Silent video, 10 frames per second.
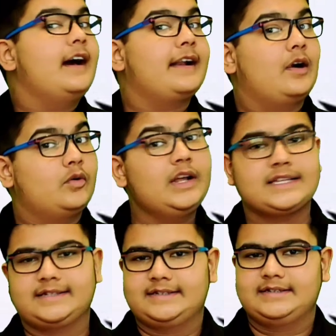around
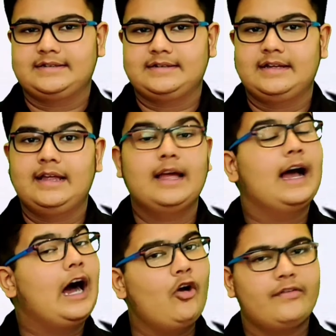us.
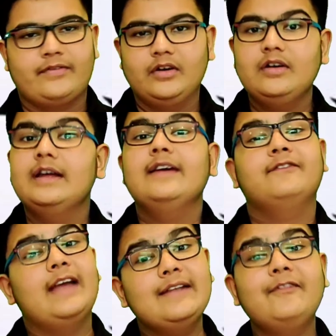However,
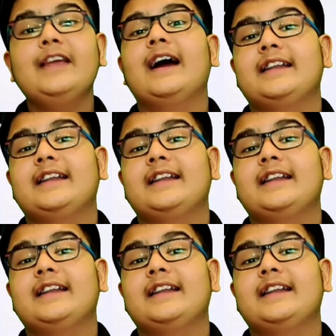when we